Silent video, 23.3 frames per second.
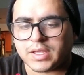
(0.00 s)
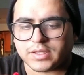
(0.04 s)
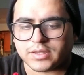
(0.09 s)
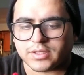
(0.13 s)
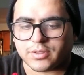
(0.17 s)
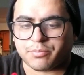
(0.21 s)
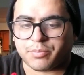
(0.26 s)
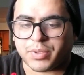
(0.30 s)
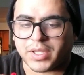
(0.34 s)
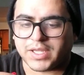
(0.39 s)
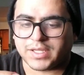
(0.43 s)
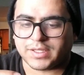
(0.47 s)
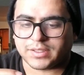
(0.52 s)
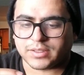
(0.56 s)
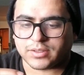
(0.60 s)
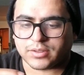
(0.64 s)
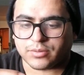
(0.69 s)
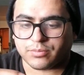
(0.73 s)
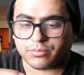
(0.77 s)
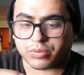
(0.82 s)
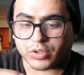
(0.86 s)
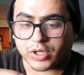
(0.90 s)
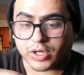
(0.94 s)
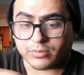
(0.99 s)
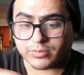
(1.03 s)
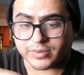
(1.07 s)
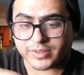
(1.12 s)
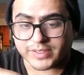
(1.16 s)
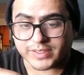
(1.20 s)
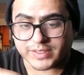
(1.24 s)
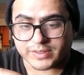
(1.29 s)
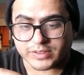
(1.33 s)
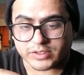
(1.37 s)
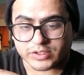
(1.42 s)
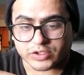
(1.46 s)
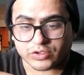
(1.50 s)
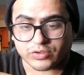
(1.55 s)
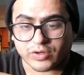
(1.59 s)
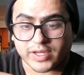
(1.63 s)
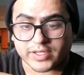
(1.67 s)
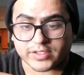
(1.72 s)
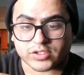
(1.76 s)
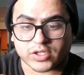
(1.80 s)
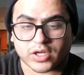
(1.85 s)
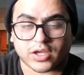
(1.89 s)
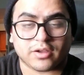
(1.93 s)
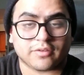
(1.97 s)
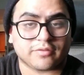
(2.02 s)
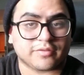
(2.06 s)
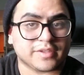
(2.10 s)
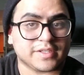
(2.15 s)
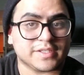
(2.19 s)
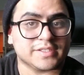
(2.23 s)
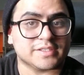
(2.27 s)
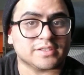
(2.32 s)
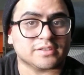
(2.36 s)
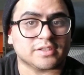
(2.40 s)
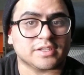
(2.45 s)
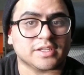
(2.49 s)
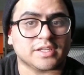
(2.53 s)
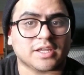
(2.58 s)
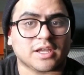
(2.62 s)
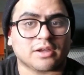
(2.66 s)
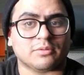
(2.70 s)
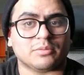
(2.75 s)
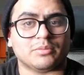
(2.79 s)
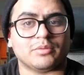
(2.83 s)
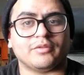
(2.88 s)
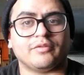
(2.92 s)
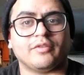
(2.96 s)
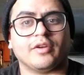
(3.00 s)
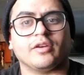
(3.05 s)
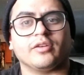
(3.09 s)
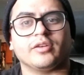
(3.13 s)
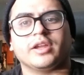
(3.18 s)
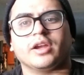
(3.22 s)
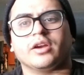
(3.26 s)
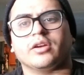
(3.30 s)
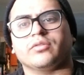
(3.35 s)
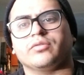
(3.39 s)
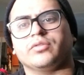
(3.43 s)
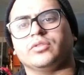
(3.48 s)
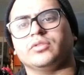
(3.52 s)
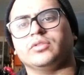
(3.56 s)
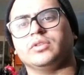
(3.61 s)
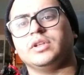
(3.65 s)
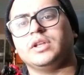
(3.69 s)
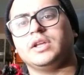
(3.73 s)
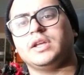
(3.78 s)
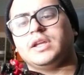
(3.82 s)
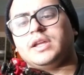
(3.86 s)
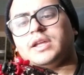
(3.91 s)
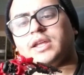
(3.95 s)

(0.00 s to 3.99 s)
The paint could probably scratch off easily. I would be very careful.